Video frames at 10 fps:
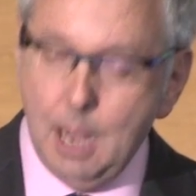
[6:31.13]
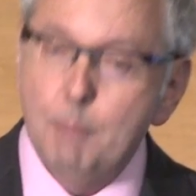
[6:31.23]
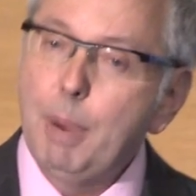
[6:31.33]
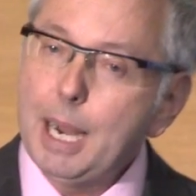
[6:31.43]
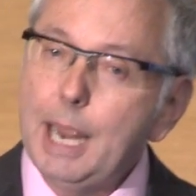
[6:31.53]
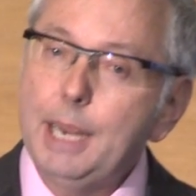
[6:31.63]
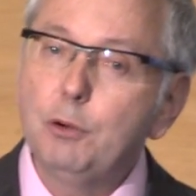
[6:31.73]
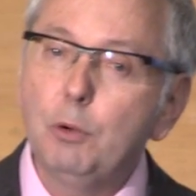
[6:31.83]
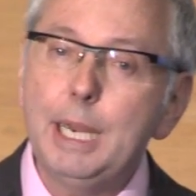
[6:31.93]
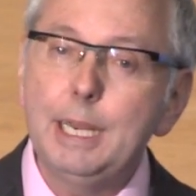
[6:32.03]
But I
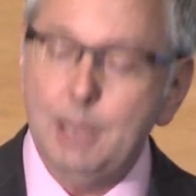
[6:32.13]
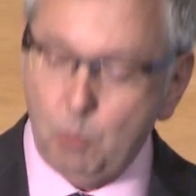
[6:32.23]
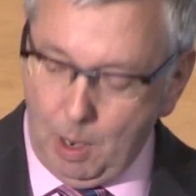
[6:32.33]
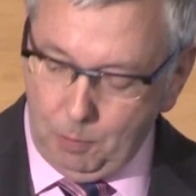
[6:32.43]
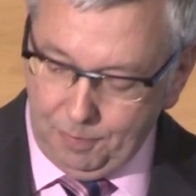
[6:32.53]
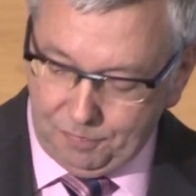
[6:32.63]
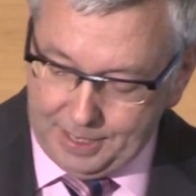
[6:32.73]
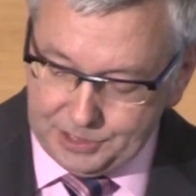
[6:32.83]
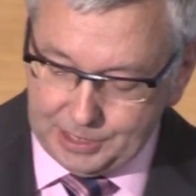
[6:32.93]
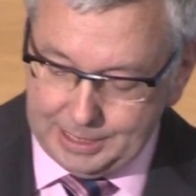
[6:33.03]
agree that what we're
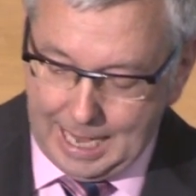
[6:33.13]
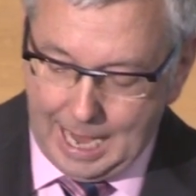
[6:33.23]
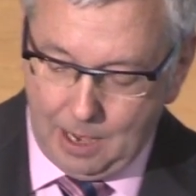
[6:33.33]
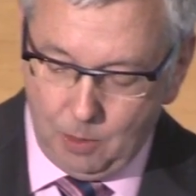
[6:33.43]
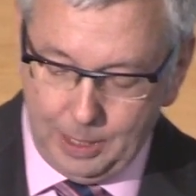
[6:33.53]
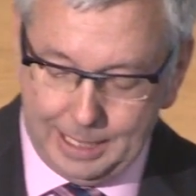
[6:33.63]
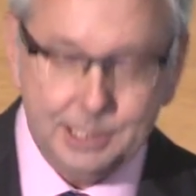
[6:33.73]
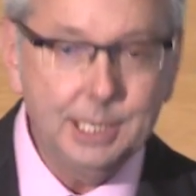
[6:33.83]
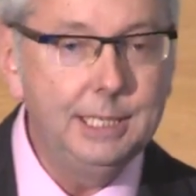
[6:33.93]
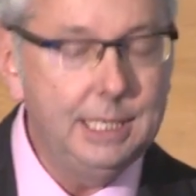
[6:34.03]
facing now
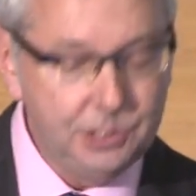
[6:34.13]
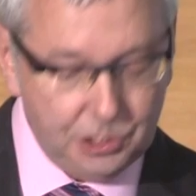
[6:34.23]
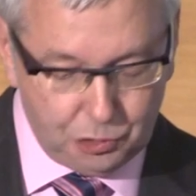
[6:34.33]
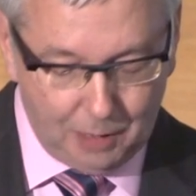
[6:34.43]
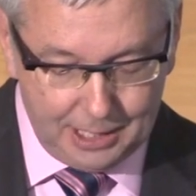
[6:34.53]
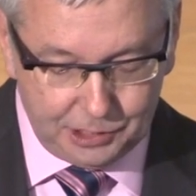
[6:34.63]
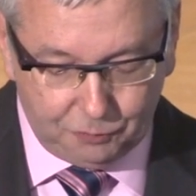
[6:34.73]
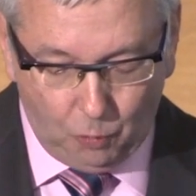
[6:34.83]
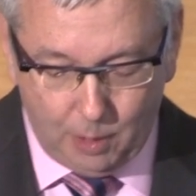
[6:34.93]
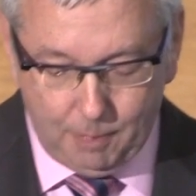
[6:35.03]
is the need to
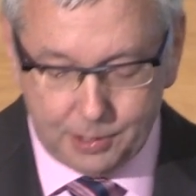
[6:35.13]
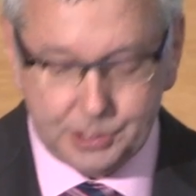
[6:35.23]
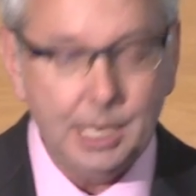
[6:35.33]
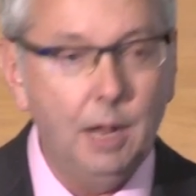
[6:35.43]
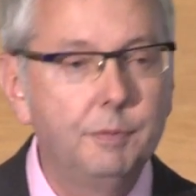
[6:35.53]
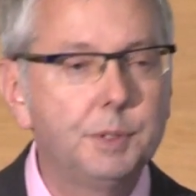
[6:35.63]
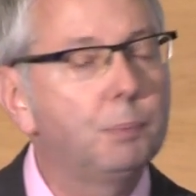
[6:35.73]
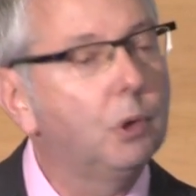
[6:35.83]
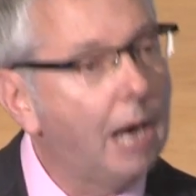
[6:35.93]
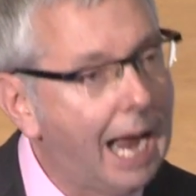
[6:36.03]
transform ourselves
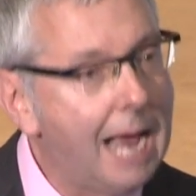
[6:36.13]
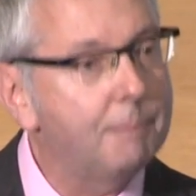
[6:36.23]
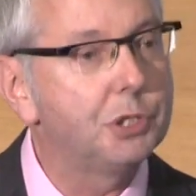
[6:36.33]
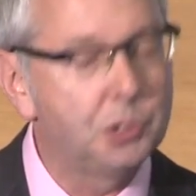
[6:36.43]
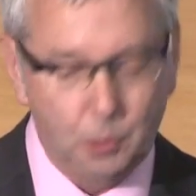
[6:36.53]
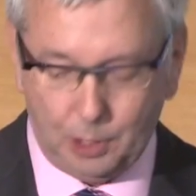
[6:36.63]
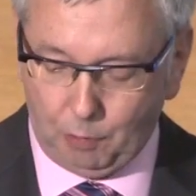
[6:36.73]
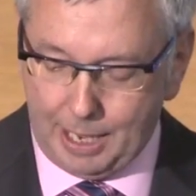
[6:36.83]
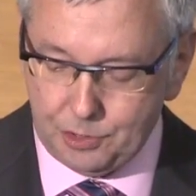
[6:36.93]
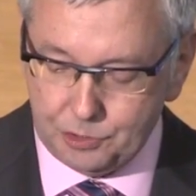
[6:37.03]
perhaps to a
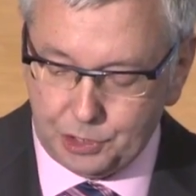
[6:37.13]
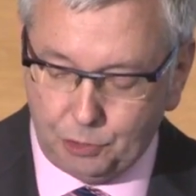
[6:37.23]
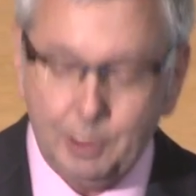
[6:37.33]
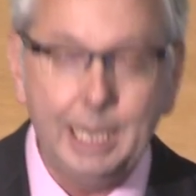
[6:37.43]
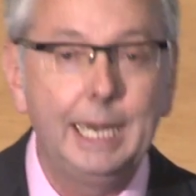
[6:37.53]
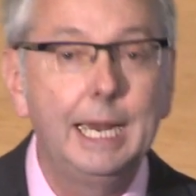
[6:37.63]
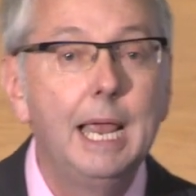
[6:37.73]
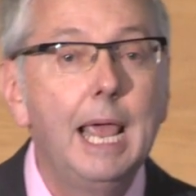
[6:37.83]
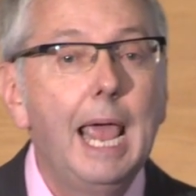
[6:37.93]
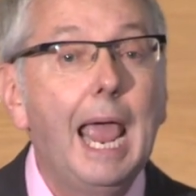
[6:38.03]
greater degree
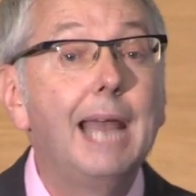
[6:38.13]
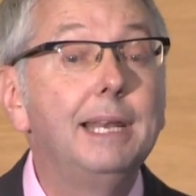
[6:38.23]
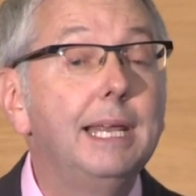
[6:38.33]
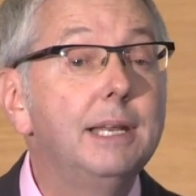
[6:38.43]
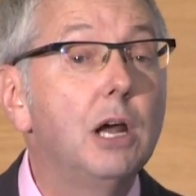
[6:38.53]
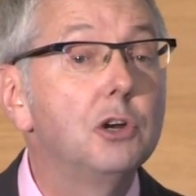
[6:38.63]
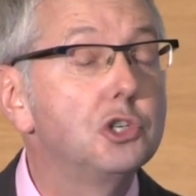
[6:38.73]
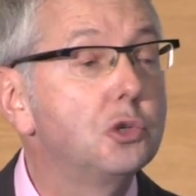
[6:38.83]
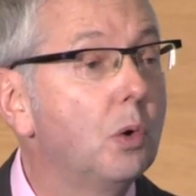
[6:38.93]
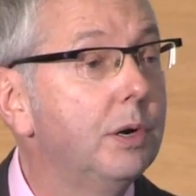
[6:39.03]
and in a
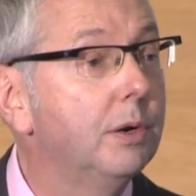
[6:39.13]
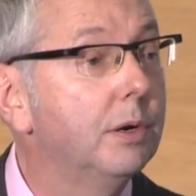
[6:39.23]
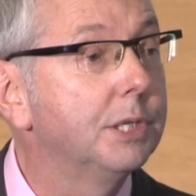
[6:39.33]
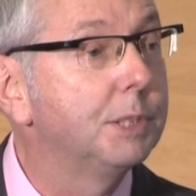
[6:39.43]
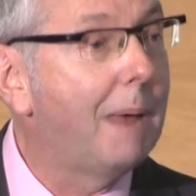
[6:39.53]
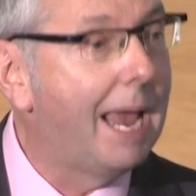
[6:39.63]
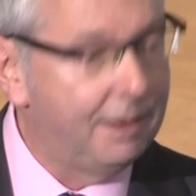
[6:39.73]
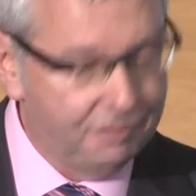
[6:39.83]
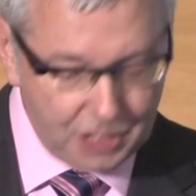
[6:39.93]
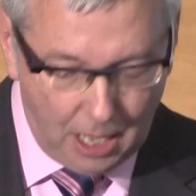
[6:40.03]
shorter span
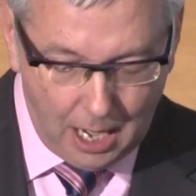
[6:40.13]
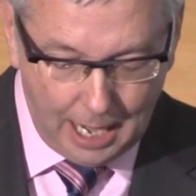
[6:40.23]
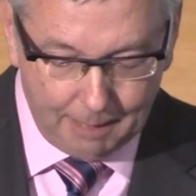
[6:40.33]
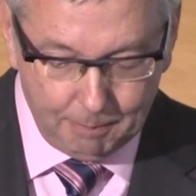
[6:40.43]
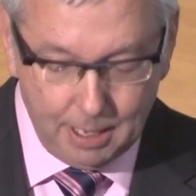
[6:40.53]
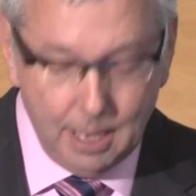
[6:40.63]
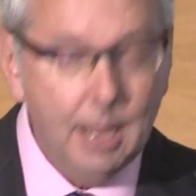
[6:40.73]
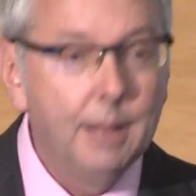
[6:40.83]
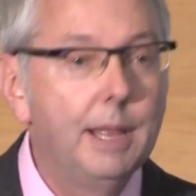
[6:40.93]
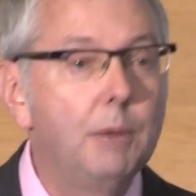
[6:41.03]
of time
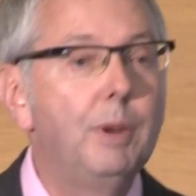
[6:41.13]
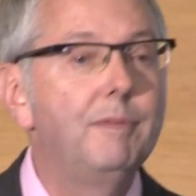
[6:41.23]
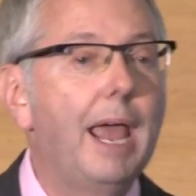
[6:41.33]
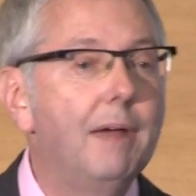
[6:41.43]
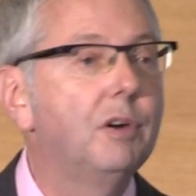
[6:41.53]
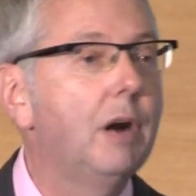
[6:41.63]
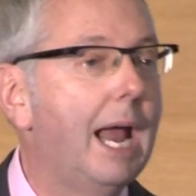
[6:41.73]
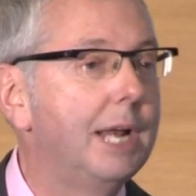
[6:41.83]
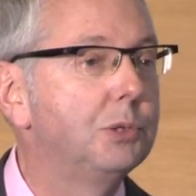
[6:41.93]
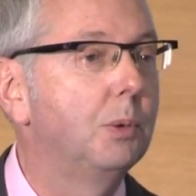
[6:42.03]
than we've ever
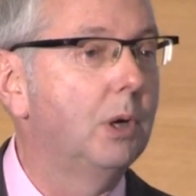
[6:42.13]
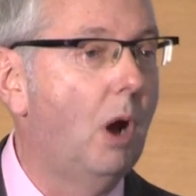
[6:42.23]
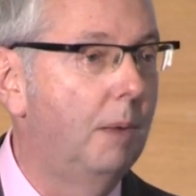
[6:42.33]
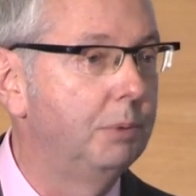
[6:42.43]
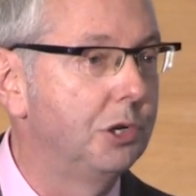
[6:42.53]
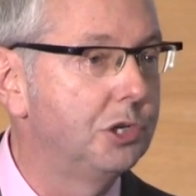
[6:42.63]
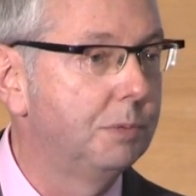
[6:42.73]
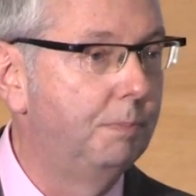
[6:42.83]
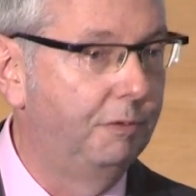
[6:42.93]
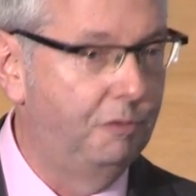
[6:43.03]
had to
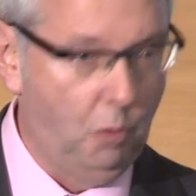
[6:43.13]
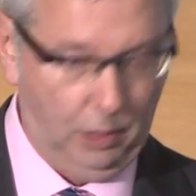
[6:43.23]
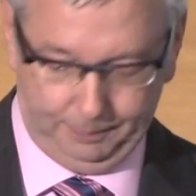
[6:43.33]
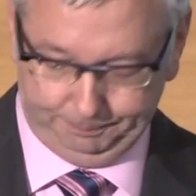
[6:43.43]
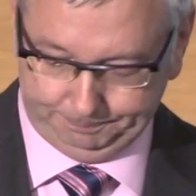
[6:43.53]
accomplish before.